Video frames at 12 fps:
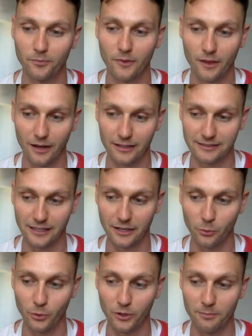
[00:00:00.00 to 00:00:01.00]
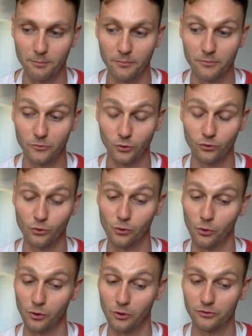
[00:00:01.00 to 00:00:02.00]
as I went to
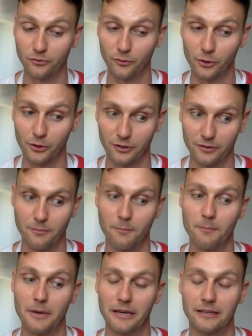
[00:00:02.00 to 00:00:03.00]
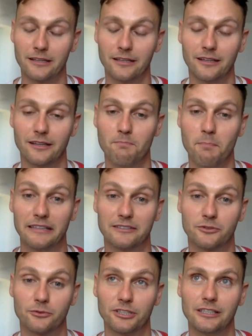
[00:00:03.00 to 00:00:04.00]
school for baking and
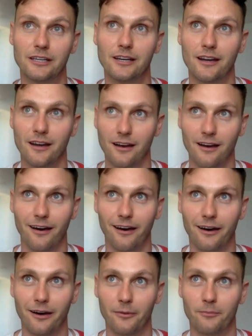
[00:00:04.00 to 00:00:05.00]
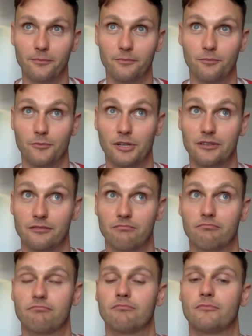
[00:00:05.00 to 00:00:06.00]
pastry in
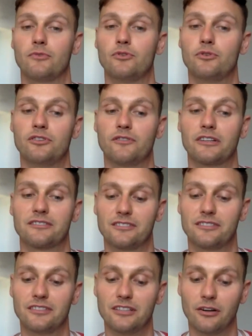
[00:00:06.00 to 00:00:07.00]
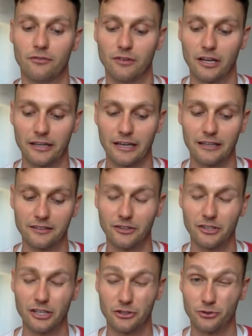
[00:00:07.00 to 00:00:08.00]
University of
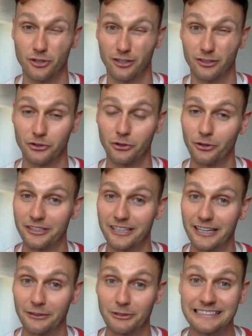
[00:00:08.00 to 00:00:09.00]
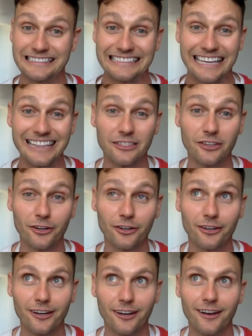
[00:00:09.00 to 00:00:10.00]
International Culinary Center
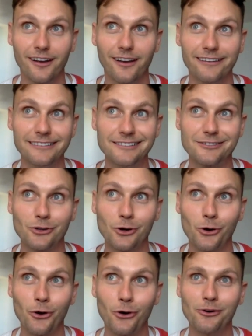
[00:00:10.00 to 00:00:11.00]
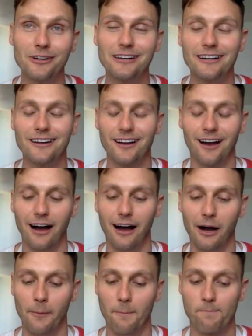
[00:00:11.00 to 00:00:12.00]
in Soho.
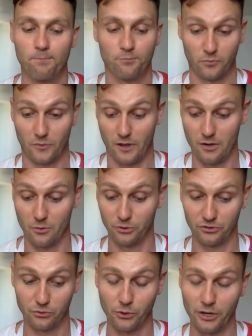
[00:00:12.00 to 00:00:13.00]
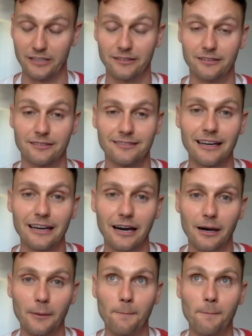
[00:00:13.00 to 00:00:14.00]
It was great,
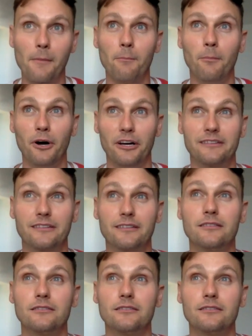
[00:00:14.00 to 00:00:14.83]
but